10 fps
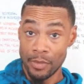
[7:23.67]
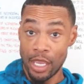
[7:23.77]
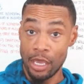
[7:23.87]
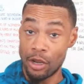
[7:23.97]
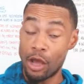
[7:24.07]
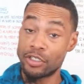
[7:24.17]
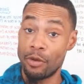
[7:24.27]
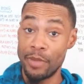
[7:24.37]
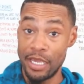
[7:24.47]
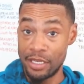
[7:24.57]
It could also
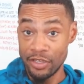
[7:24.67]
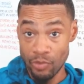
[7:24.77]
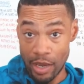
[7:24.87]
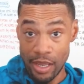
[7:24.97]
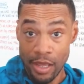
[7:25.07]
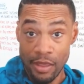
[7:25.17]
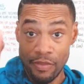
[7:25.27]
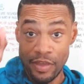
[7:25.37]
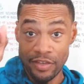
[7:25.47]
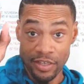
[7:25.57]
mean this way
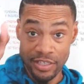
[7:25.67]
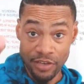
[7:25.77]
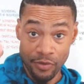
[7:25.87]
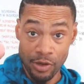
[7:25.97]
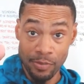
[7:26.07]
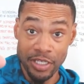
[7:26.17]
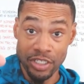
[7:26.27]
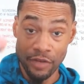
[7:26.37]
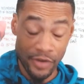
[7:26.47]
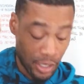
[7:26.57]
the successful
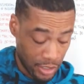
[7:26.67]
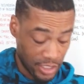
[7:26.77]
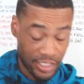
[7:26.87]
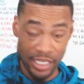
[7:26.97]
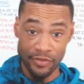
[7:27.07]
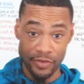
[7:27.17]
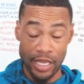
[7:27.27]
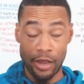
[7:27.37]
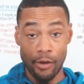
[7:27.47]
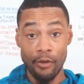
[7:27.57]
completion of an unsuccessful
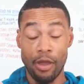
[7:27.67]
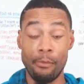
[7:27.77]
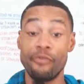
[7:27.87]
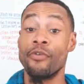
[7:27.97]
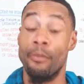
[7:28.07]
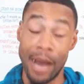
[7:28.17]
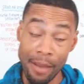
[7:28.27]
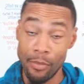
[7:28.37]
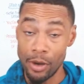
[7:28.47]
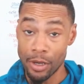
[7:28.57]
cycle. And for my
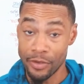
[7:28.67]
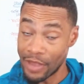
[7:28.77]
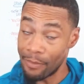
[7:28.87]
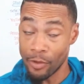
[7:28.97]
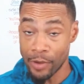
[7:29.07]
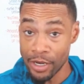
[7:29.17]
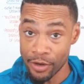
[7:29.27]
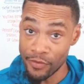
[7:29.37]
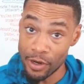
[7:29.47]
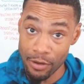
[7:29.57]
book, because I'm the reader,
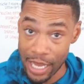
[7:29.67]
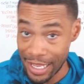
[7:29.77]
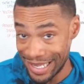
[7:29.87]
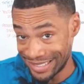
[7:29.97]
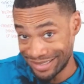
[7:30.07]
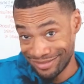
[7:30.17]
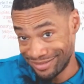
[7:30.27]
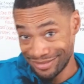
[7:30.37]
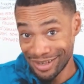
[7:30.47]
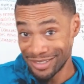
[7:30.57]
if you don't like it,
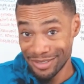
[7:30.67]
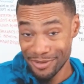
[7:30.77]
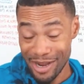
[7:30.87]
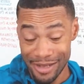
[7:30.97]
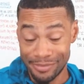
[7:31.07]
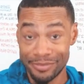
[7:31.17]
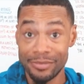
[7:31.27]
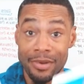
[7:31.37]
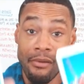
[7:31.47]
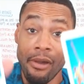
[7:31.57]
unsubscribe.
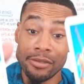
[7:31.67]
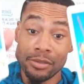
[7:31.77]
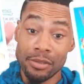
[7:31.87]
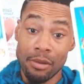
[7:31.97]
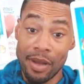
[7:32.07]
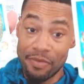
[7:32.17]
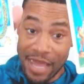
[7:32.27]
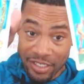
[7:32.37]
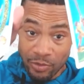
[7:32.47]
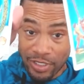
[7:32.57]
But
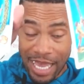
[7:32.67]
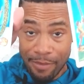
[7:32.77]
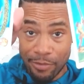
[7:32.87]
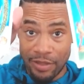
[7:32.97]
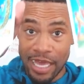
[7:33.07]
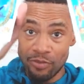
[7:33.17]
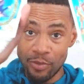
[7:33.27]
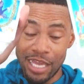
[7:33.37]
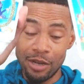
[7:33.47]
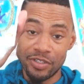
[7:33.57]
that's what's happening. That's what
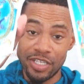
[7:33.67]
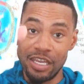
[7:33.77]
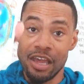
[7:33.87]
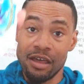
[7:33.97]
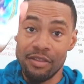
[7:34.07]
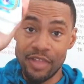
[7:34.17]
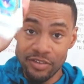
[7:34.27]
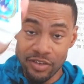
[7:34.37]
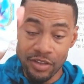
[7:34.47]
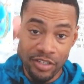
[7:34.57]
they don't see.
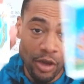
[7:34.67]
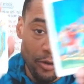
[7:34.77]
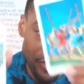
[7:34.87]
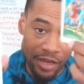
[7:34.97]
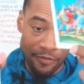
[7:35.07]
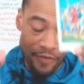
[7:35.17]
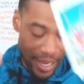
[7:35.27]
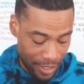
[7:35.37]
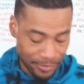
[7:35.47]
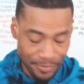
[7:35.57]
This this whole thing of
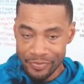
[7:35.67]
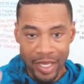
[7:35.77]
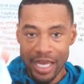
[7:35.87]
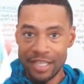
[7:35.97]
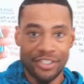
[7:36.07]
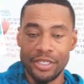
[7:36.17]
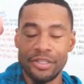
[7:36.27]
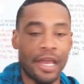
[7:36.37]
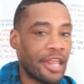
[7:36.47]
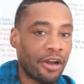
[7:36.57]
fighting, it's
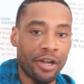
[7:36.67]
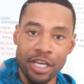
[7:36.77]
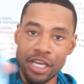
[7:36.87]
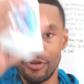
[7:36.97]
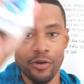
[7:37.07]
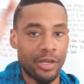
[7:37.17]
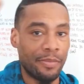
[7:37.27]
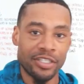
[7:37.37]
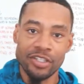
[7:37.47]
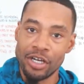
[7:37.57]
they're going to keep doing it, but
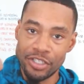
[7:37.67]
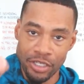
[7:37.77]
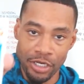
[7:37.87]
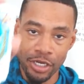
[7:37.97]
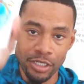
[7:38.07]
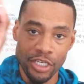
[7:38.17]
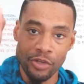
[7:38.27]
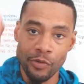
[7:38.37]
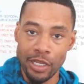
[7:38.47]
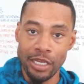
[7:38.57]
it's going to
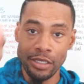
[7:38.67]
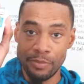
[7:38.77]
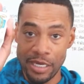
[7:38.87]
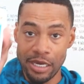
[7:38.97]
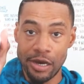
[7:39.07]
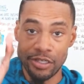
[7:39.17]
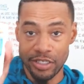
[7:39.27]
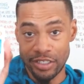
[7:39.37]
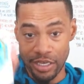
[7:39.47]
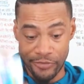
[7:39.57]
continually be
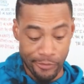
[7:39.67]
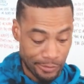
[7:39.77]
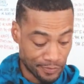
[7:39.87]
unsuccessful.